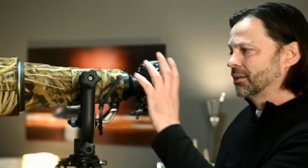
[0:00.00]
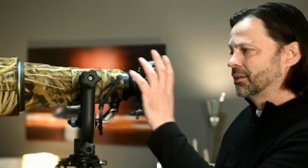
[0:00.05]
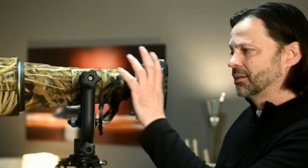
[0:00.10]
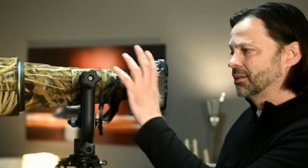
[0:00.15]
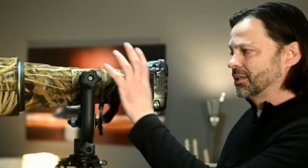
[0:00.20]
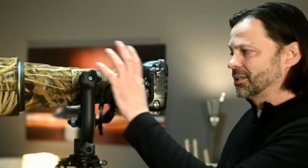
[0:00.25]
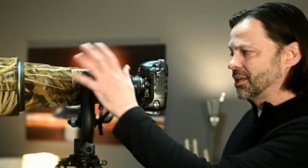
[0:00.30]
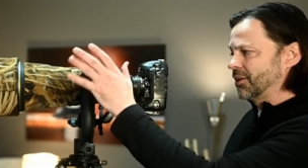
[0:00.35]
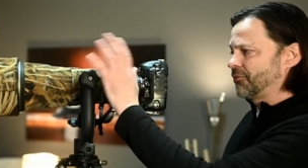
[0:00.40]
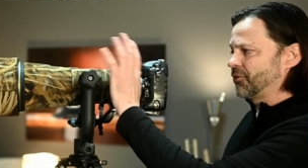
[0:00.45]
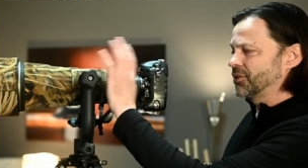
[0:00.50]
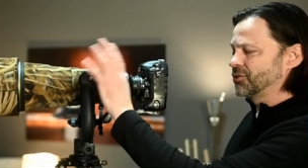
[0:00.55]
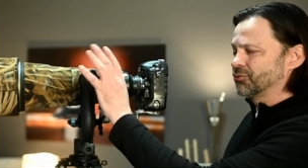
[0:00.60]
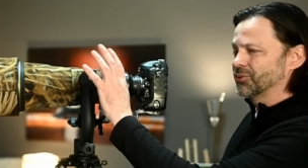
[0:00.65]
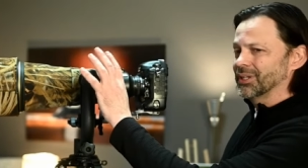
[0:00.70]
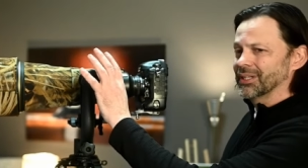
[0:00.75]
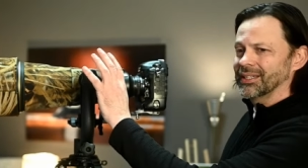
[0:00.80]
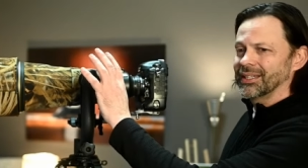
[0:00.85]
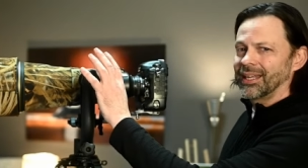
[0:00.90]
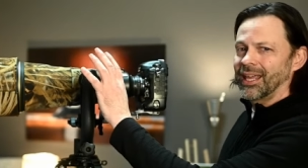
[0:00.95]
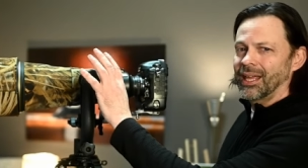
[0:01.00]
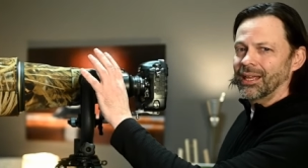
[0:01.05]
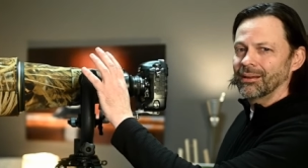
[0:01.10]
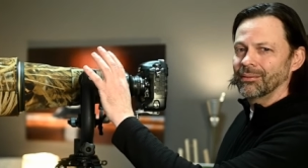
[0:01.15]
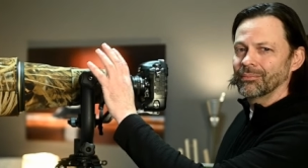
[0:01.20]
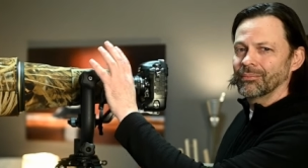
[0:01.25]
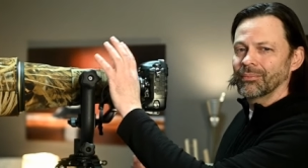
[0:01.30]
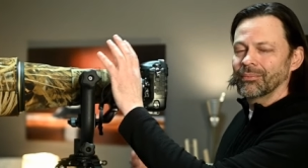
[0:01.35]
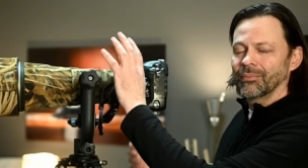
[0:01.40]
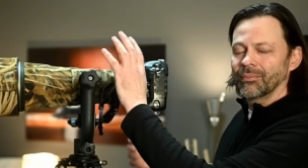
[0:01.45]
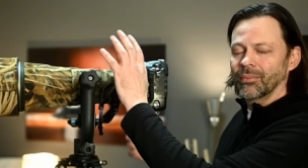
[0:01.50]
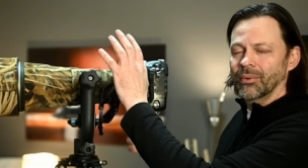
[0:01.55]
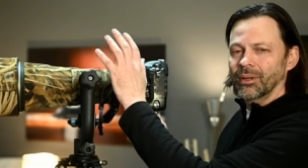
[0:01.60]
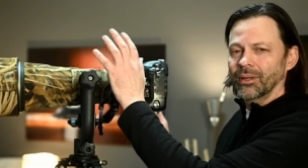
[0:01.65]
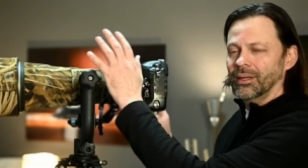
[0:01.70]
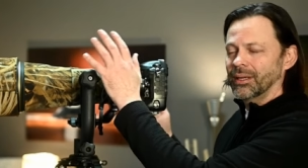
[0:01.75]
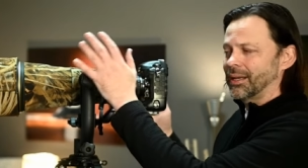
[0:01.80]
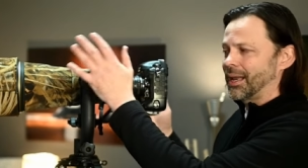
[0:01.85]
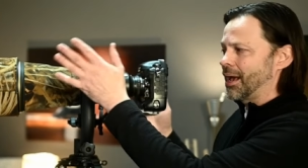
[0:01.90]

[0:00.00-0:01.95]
The difference really came in